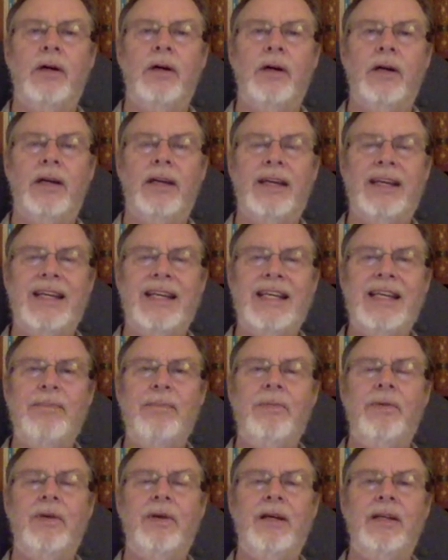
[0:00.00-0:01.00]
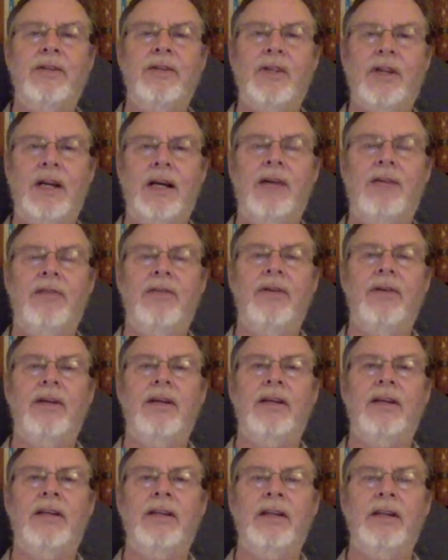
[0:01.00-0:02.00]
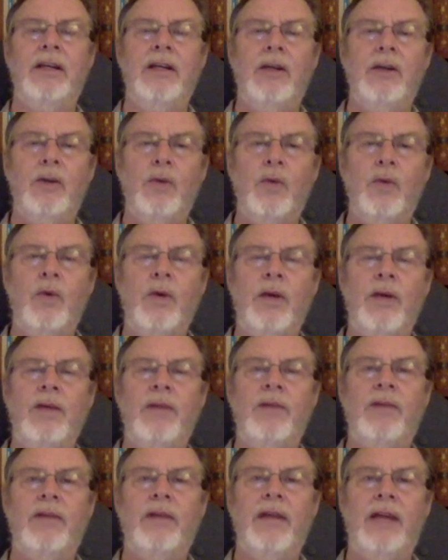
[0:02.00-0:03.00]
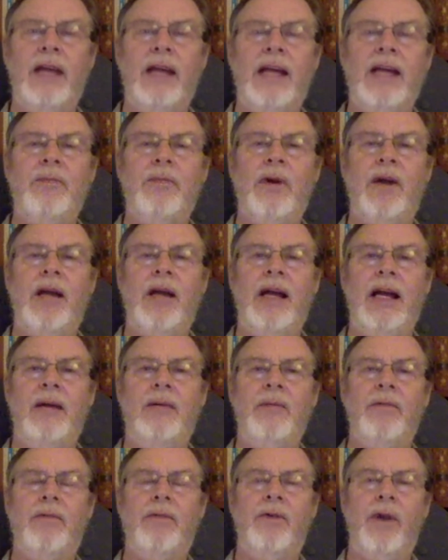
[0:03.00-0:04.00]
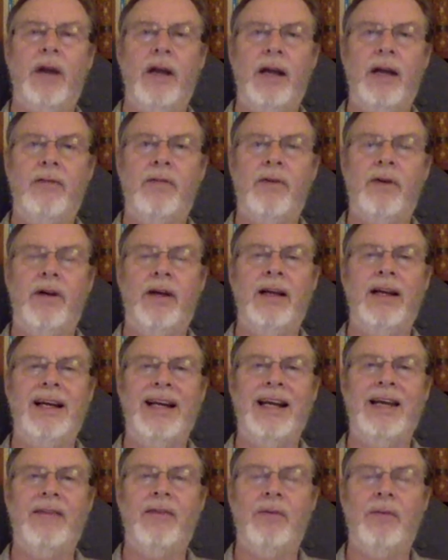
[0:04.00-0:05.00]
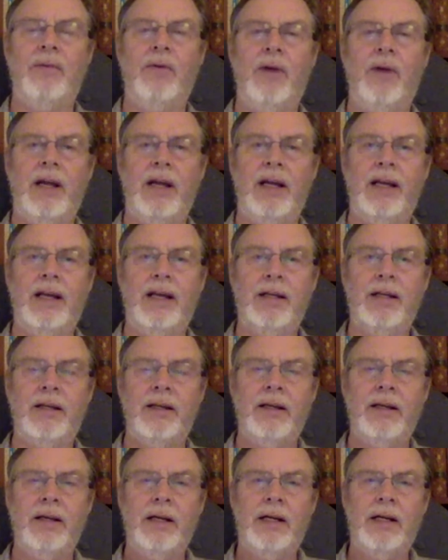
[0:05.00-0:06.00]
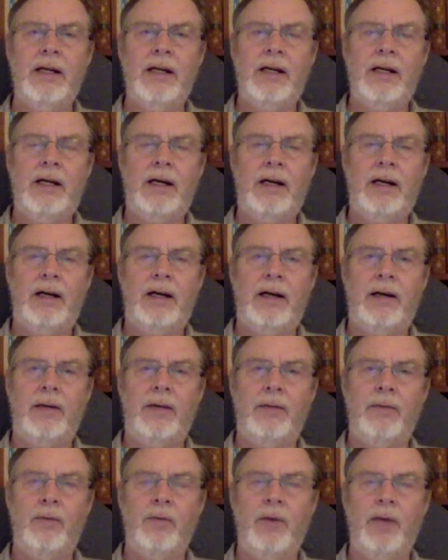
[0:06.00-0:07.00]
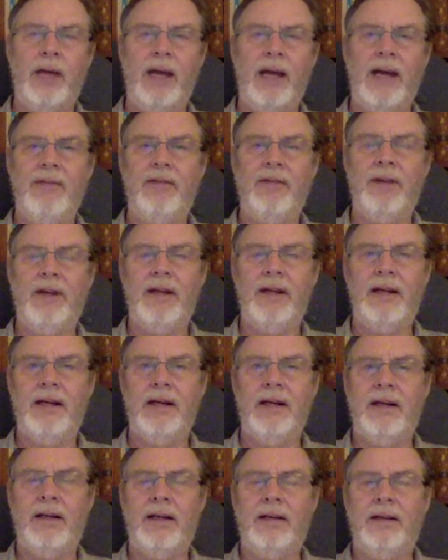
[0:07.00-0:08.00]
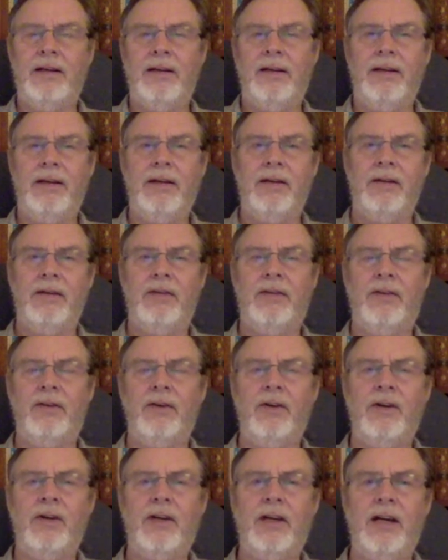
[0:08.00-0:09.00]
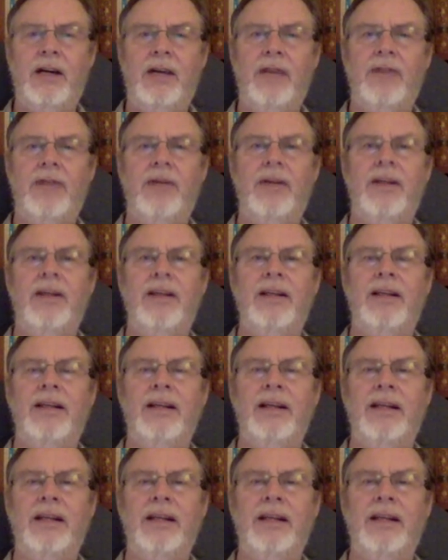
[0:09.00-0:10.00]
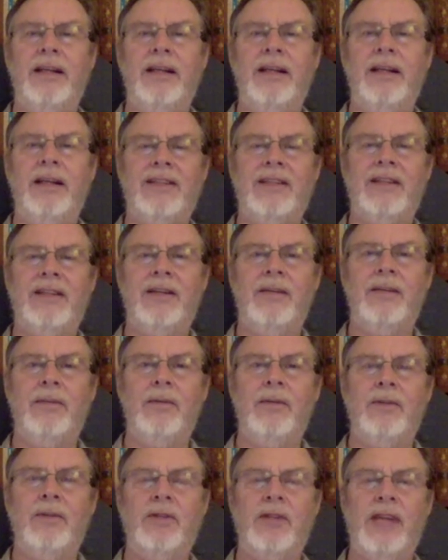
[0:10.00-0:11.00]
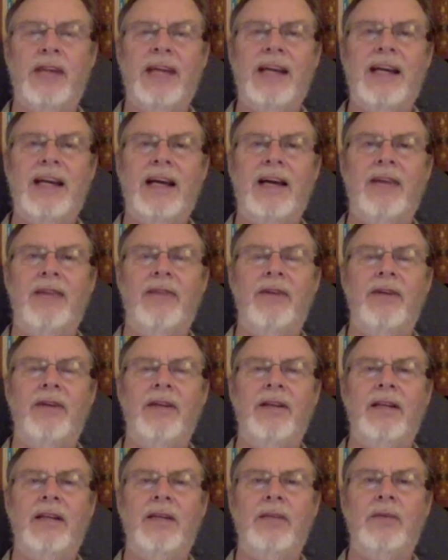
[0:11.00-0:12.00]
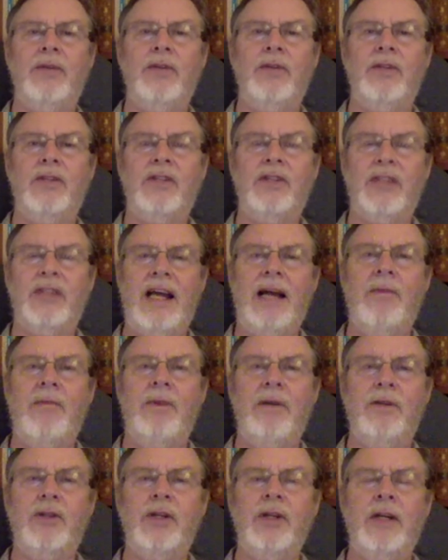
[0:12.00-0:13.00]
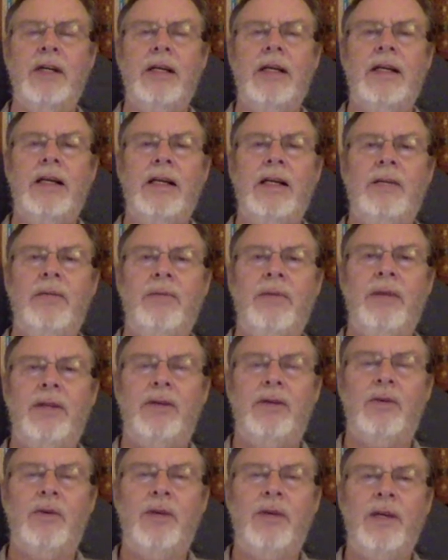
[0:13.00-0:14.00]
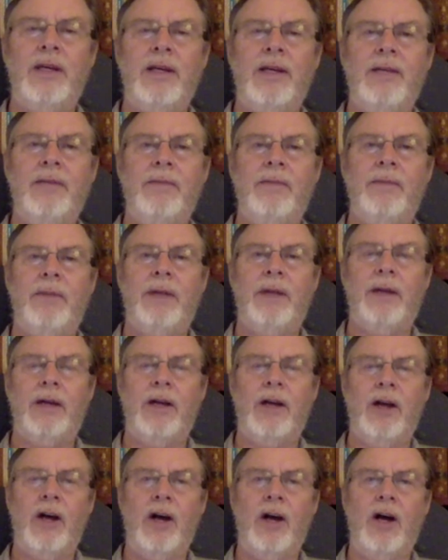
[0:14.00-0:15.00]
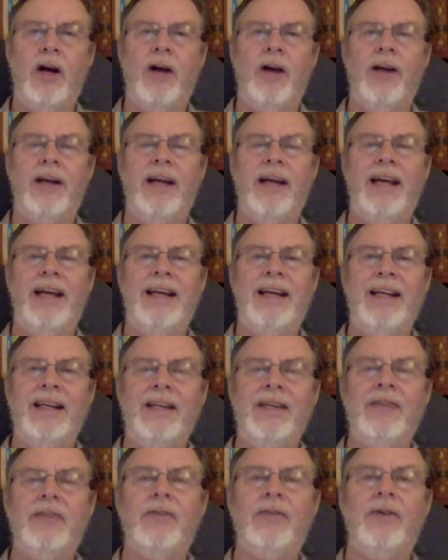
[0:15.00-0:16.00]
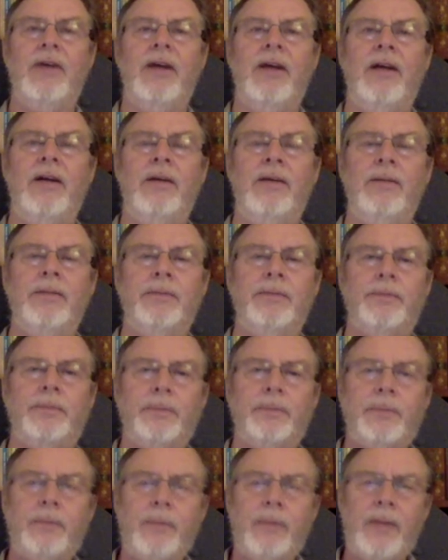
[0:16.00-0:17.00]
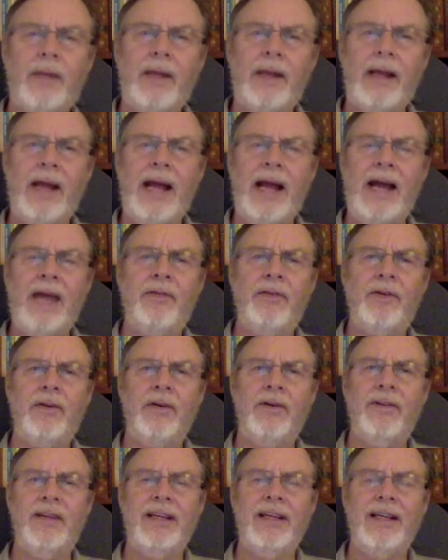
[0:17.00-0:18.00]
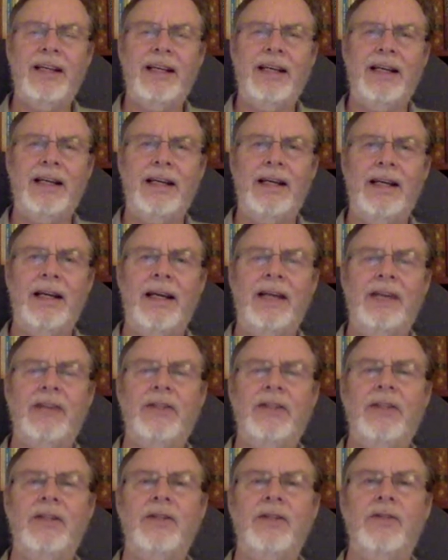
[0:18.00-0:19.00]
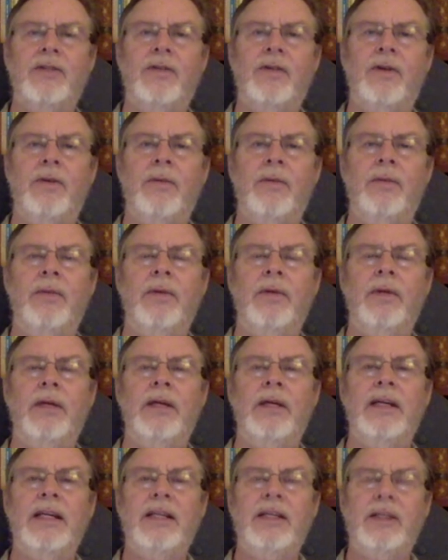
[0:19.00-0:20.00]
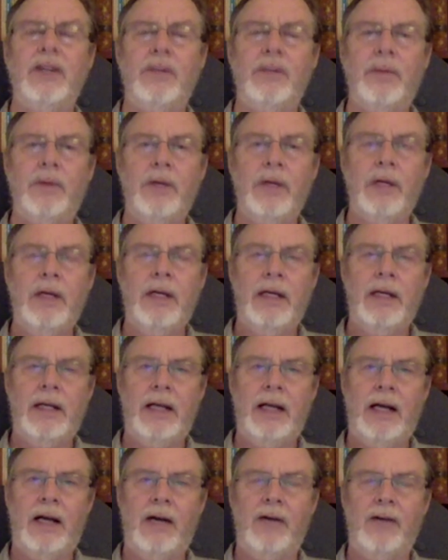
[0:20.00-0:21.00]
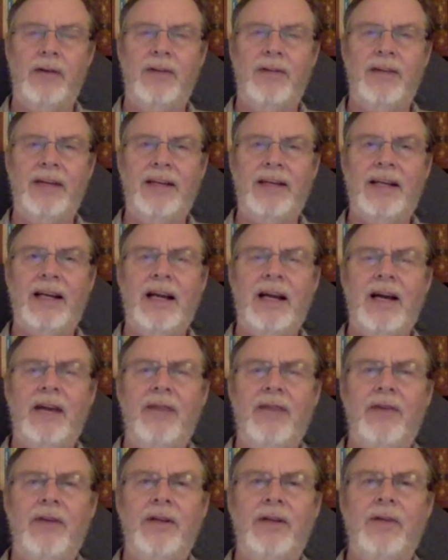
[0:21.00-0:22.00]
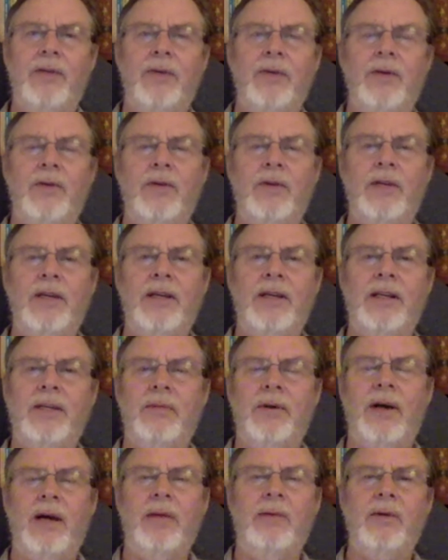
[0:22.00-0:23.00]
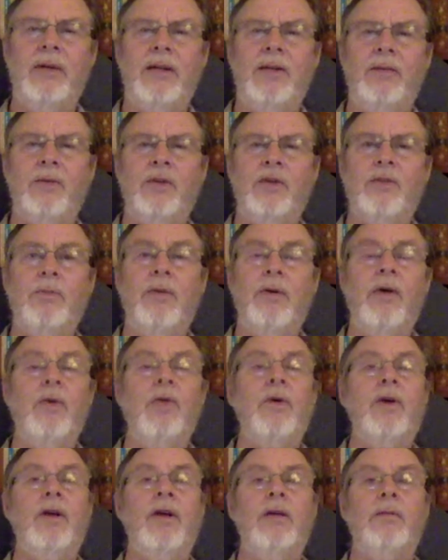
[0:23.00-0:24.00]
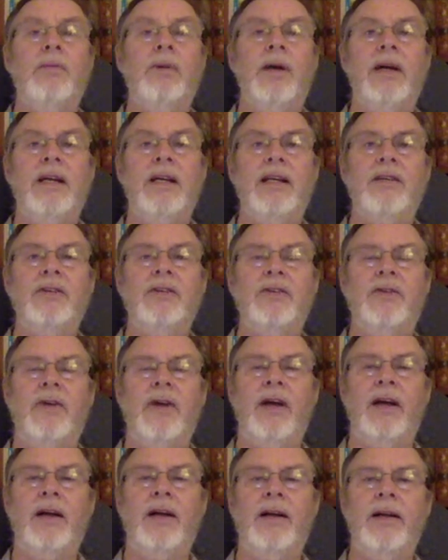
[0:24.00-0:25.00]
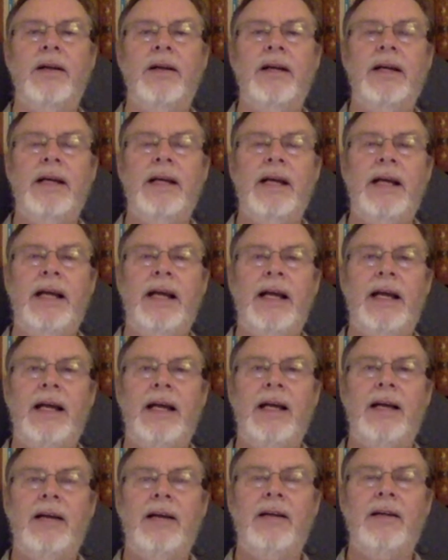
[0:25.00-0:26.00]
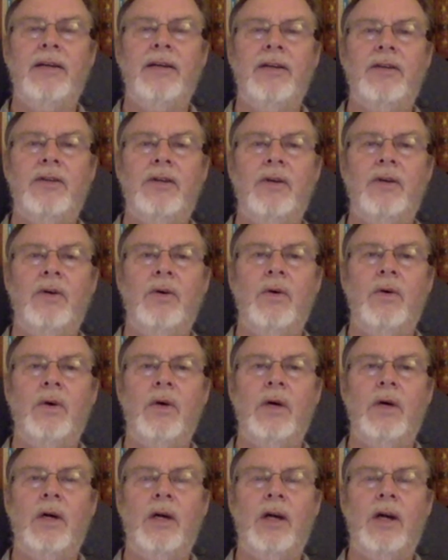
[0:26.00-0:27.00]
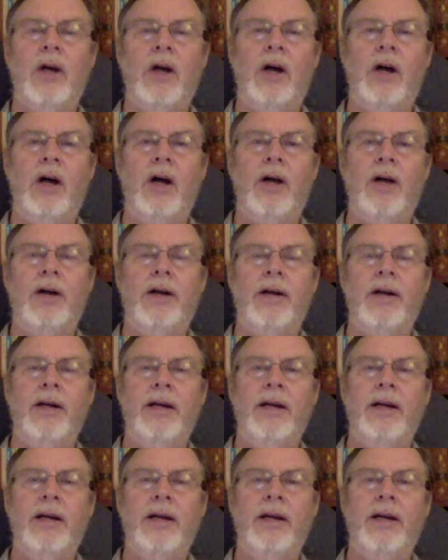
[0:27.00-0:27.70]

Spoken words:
keep his covenant with Abraham forever and never break it. We have then the third covenant, it's the Mosaic covenant that was established between God and Israel after the Exodus from Egypt. Now, that covenant we read in the Bible, it was broken by Israel. And so God